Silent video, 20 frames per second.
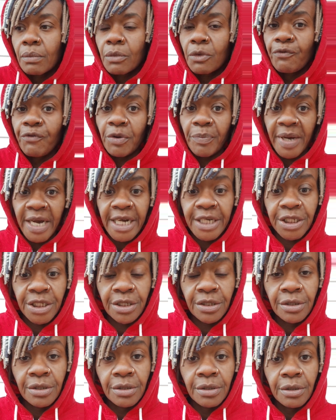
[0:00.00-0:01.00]
for
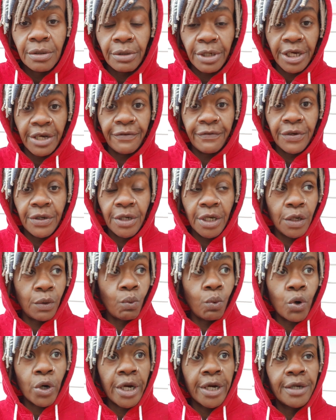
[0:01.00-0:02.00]
passion, love, and
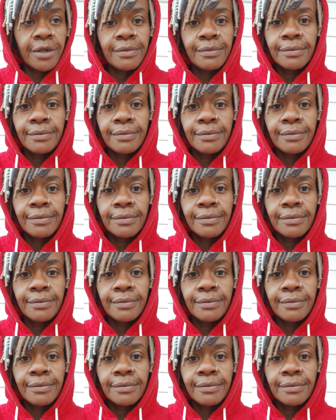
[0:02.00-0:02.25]
war.